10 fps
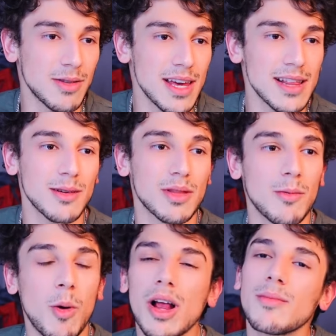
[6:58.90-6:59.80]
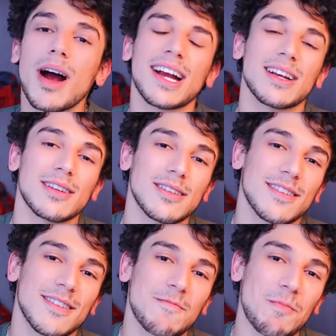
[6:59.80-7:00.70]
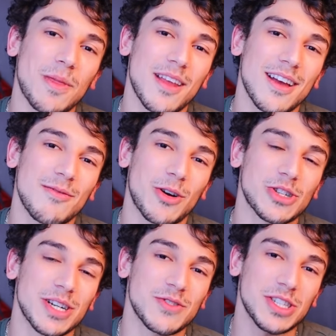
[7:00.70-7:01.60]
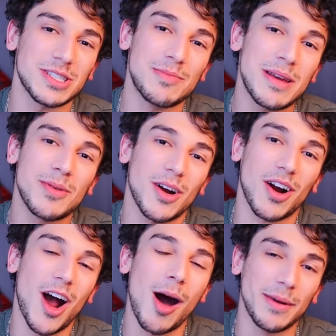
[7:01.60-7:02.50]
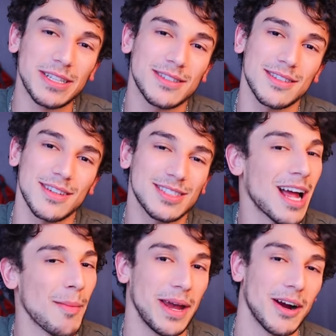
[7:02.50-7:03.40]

think the Walmart version of Justin Bieber comments stop